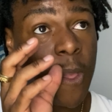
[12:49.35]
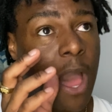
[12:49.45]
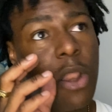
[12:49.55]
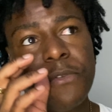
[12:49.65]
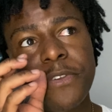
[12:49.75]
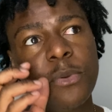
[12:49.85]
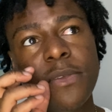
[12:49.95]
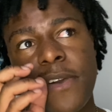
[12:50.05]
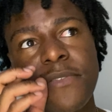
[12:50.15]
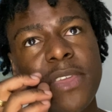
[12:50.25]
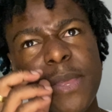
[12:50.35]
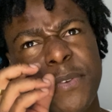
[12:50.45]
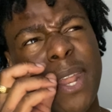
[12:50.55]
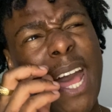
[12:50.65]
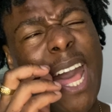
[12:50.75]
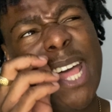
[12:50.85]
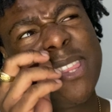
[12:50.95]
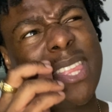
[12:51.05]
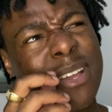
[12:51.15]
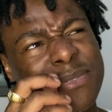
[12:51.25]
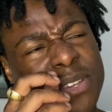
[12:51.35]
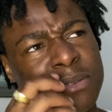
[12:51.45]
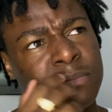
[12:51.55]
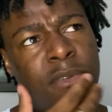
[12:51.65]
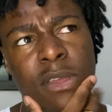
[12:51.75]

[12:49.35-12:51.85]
I don't think we've ever even had that, fam.